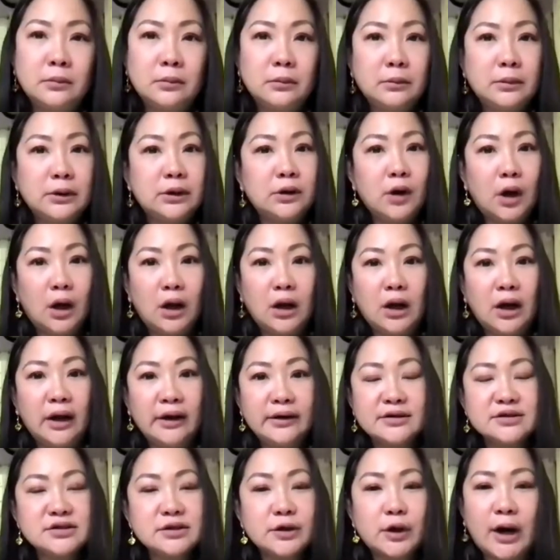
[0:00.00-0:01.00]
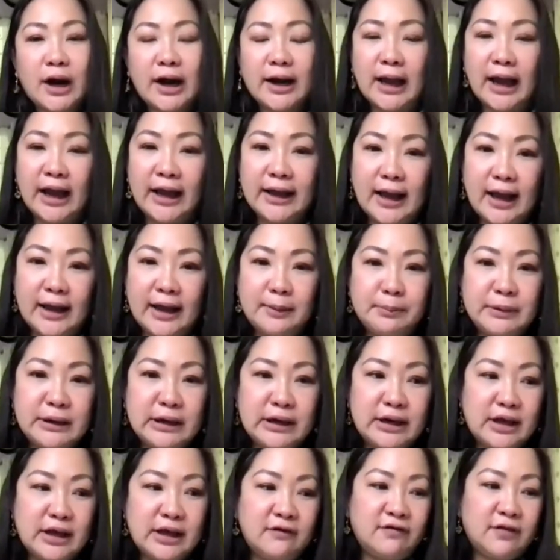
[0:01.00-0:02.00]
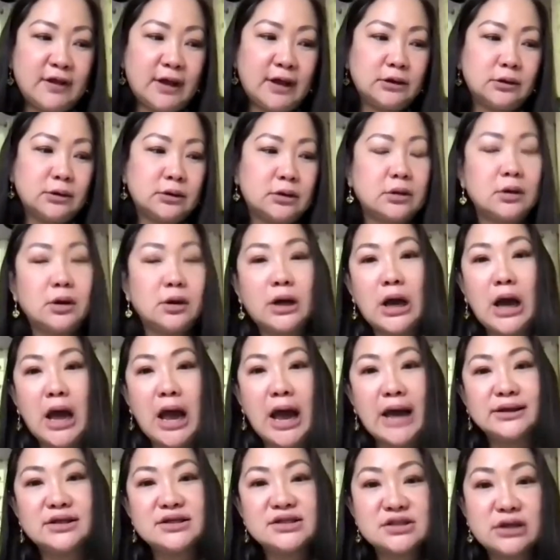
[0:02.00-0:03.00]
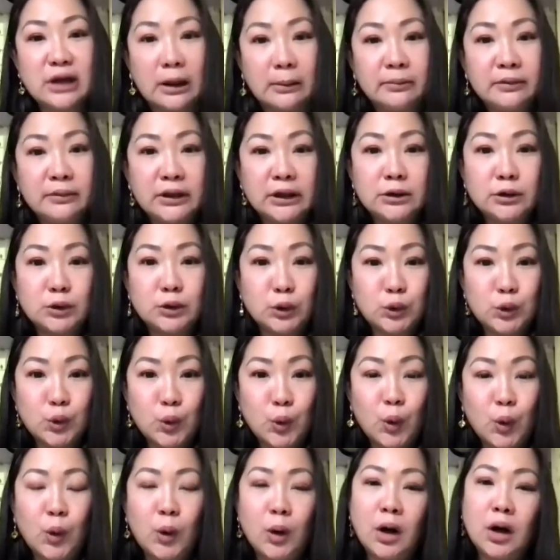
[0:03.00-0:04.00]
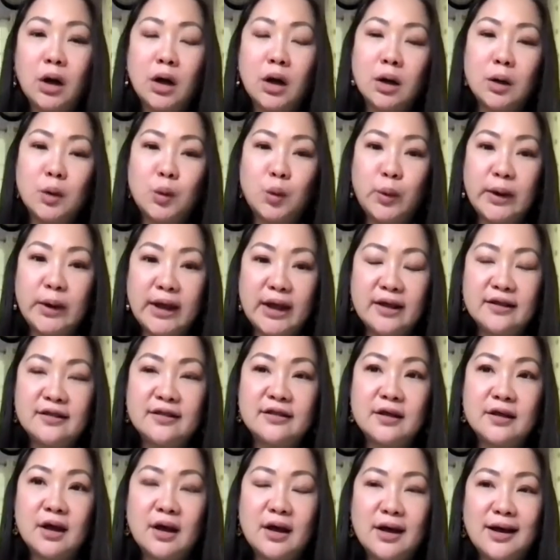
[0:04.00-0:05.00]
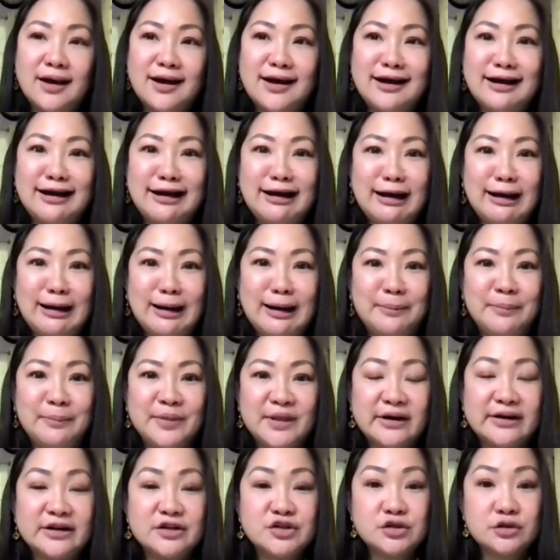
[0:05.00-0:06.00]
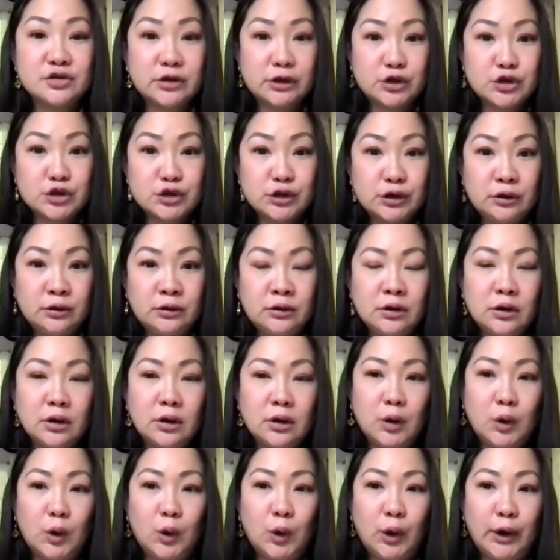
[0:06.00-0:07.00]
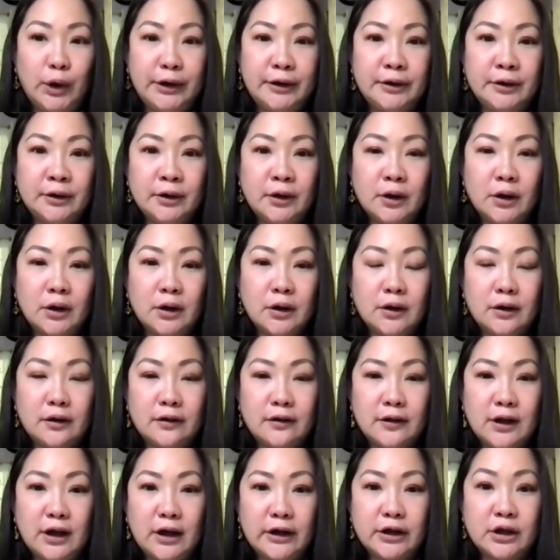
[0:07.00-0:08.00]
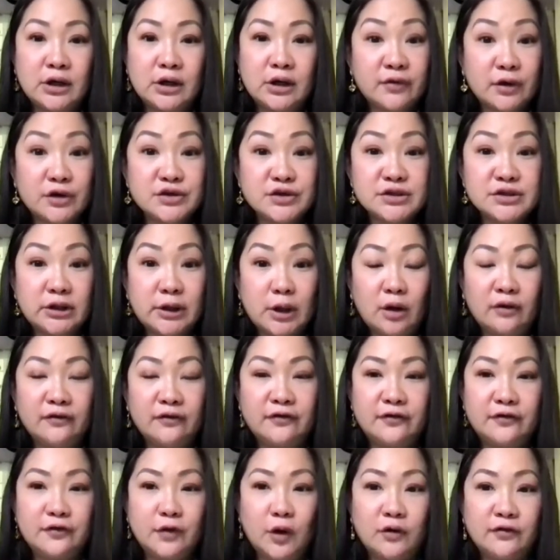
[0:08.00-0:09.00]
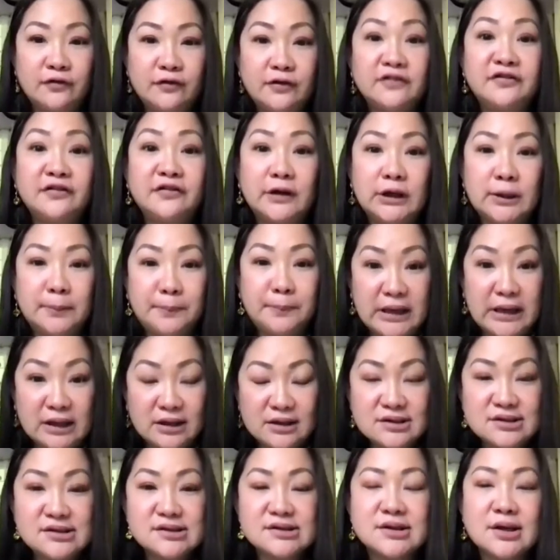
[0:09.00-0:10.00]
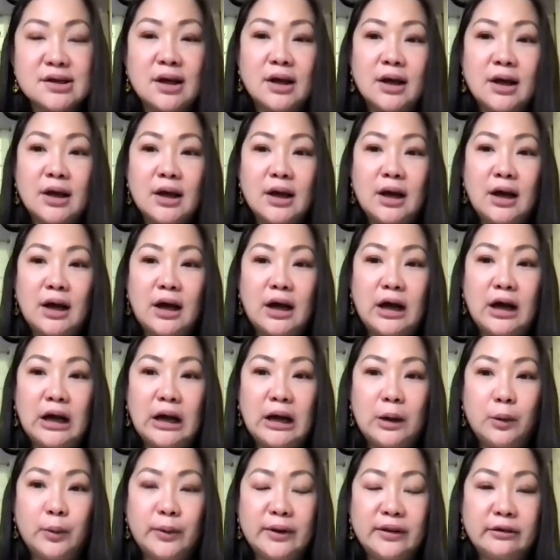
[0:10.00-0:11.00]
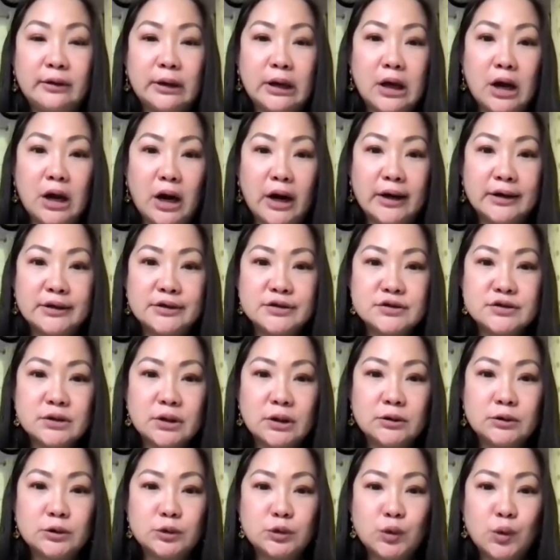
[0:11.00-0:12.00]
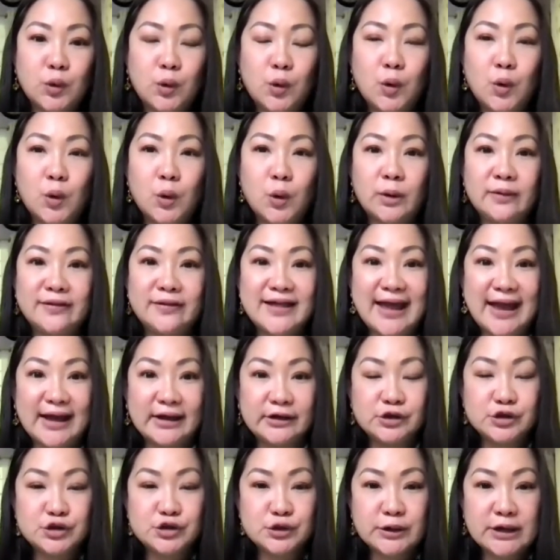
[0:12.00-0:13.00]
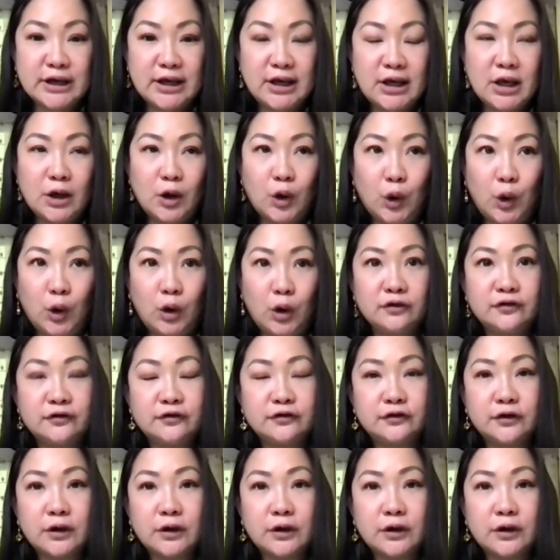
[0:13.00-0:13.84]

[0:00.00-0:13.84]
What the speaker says: In all honesty, I believe that had something to do with the restriction on the University of the Philippines with regards to the entry of